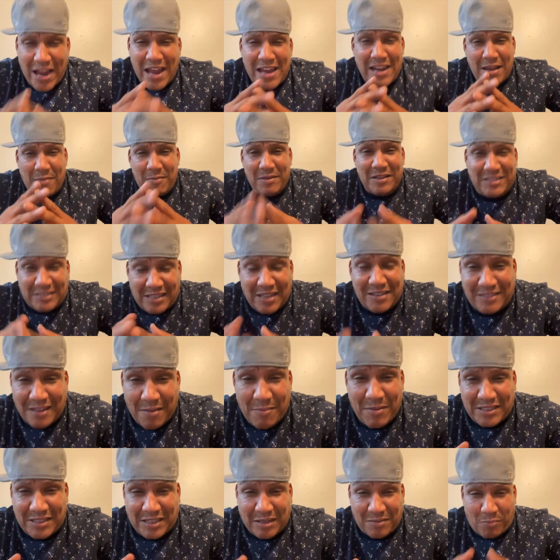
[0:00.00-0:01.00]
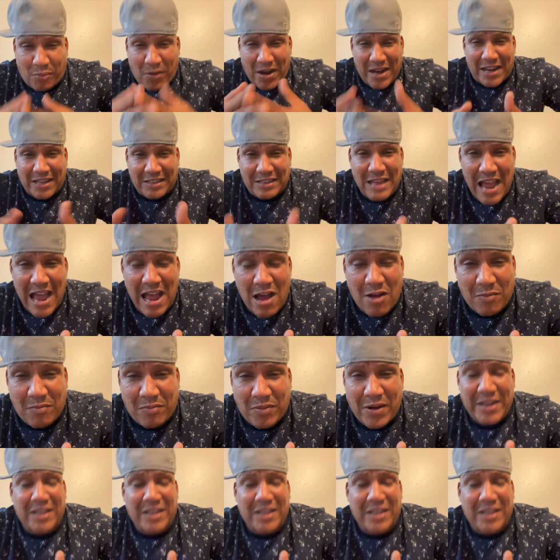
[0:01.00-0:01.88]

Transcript: Okay, let me right? like, let me break it down.